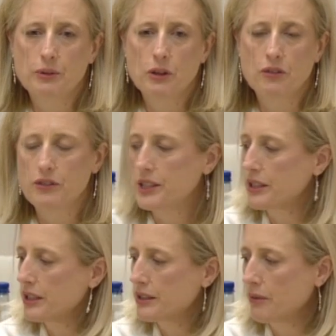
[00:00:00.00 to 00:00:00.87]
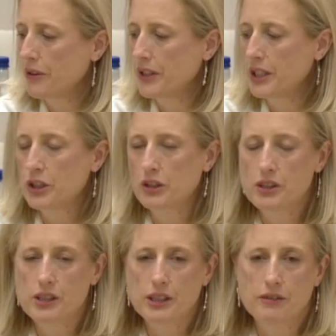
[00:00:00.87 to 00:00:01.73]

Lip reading: obviously some of the issues that have